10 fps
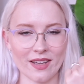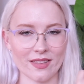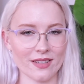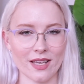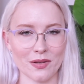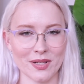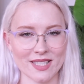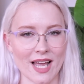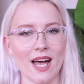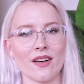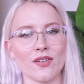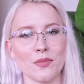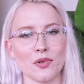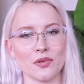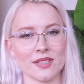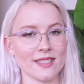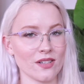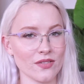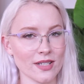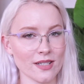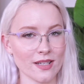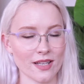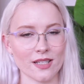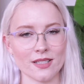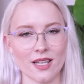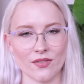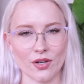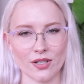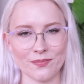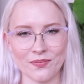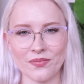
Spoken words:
I think the other ones I have are more silver, and I've got